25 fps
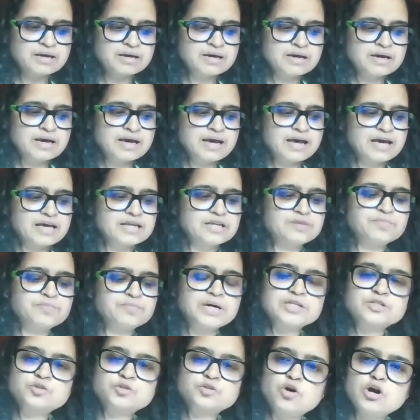And in my
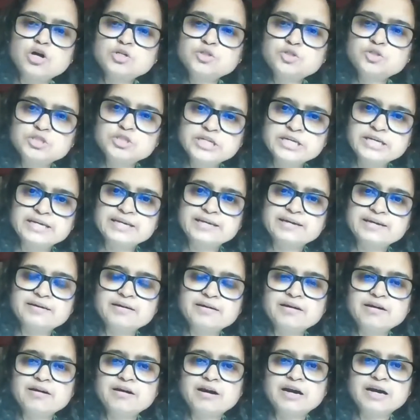talk today,
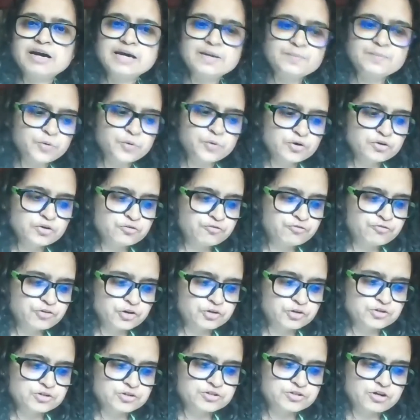I'm going to
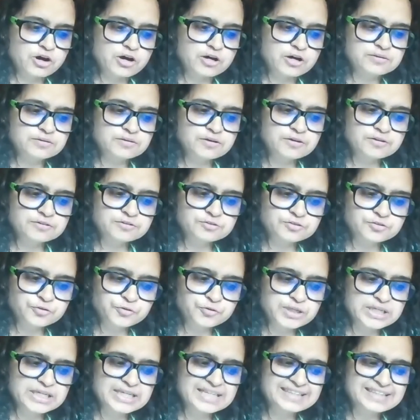focus on
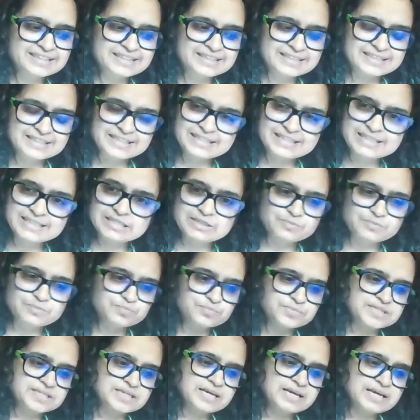three
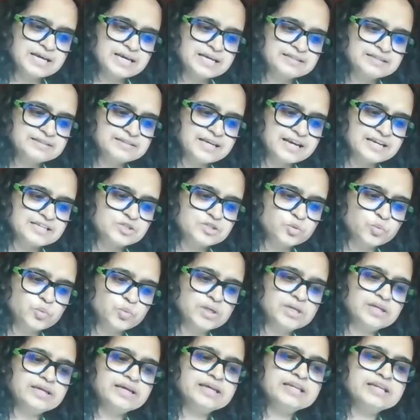themes that
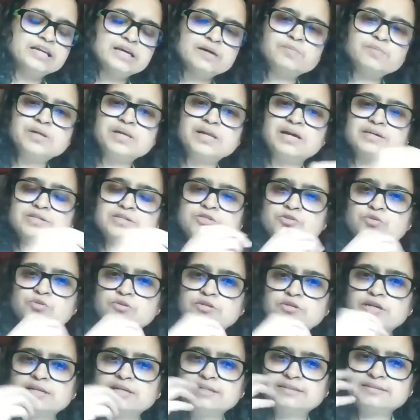will enable us to
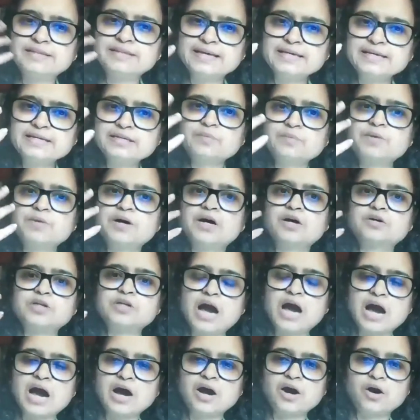really think about
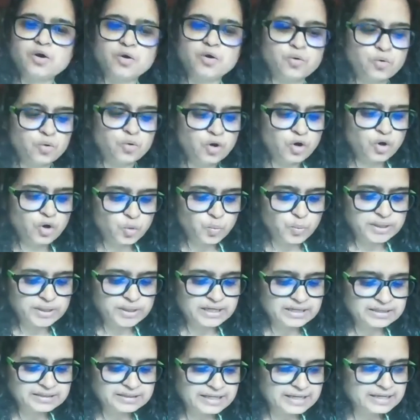how we
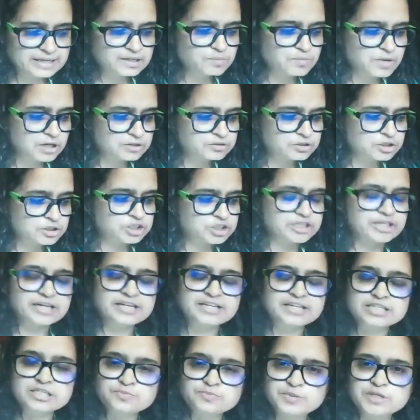can think about the shared
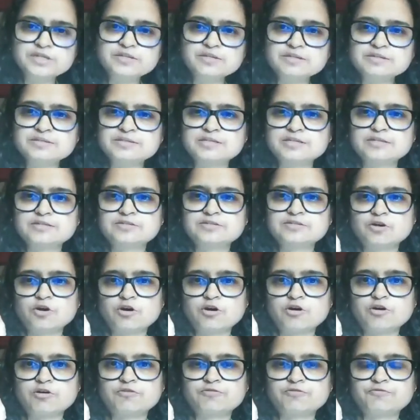experiences
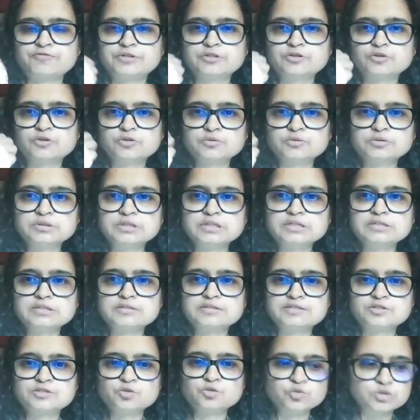of
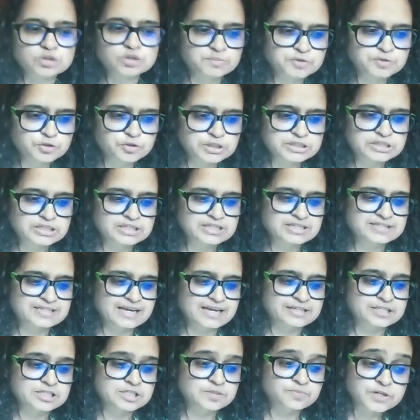these two communities,
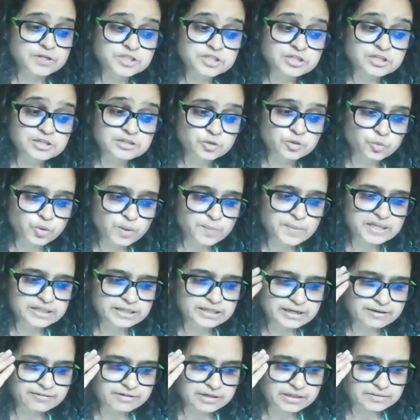and especially the women
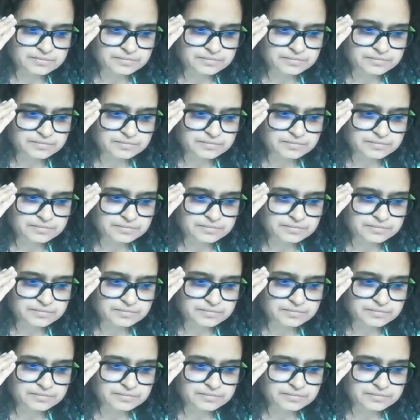therein.